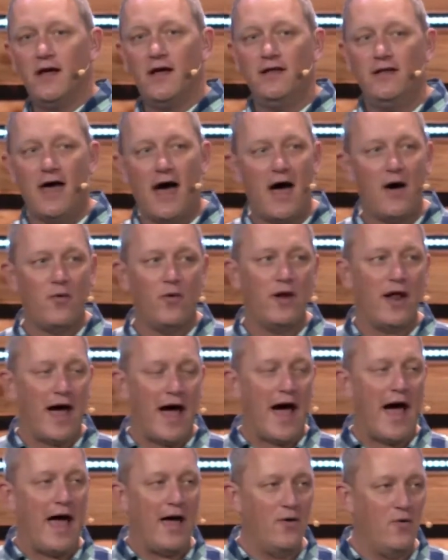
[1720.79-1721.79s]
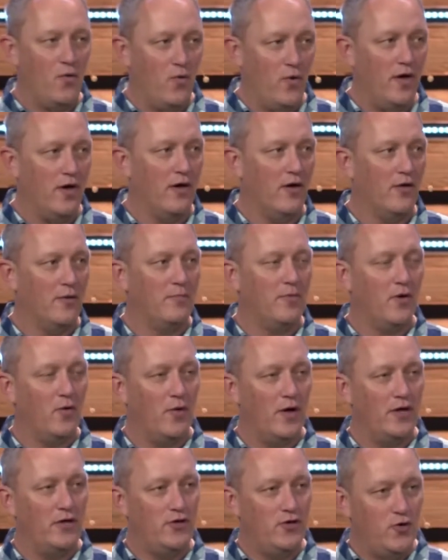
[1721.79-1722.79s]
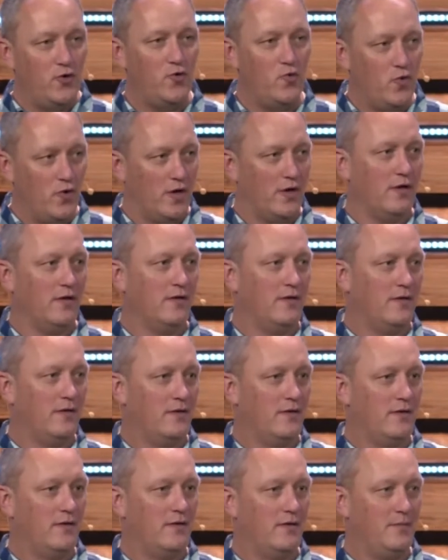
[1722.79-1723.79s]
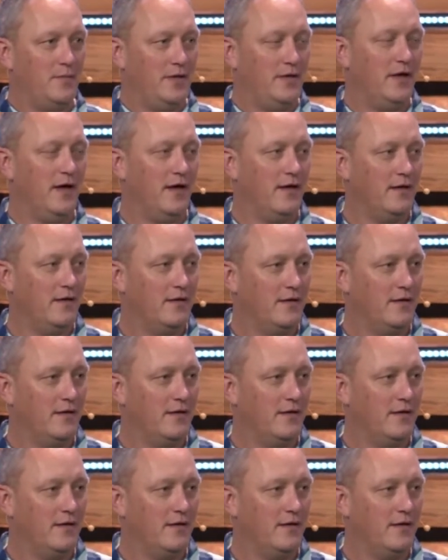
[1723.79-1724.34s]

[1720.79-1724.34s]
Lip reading: not what I will, but what you will be done.